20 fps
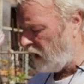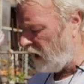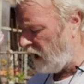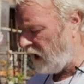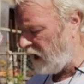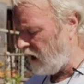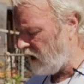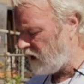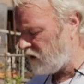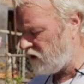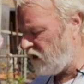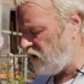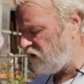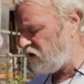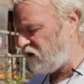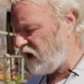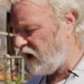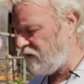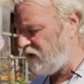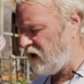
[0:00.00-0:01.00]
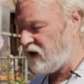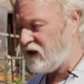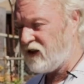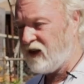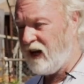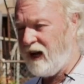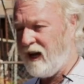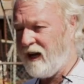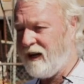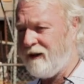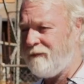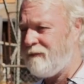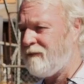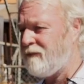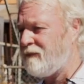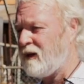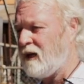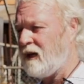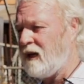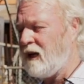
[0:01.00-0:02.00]
Uh, going to save you a ton.
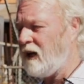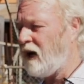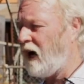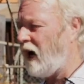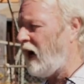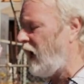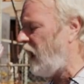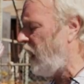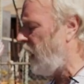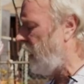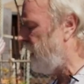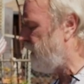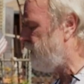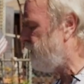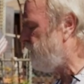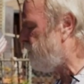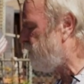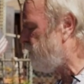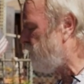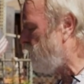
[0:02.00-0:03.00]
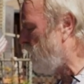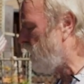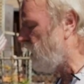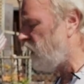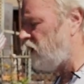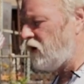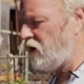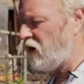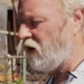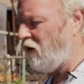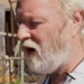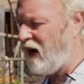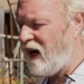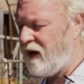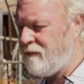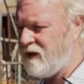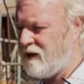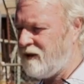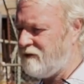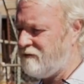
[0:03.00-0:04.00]
Um, you can do an
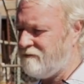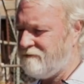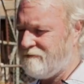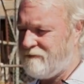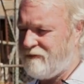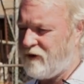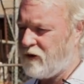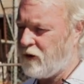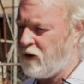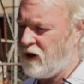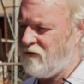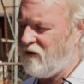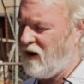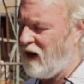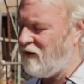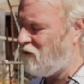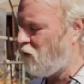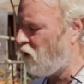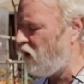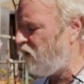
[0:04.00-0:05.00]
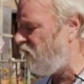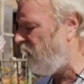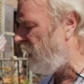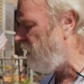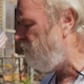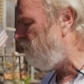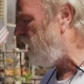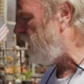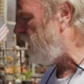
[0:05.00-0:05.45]
alignment in 35, 45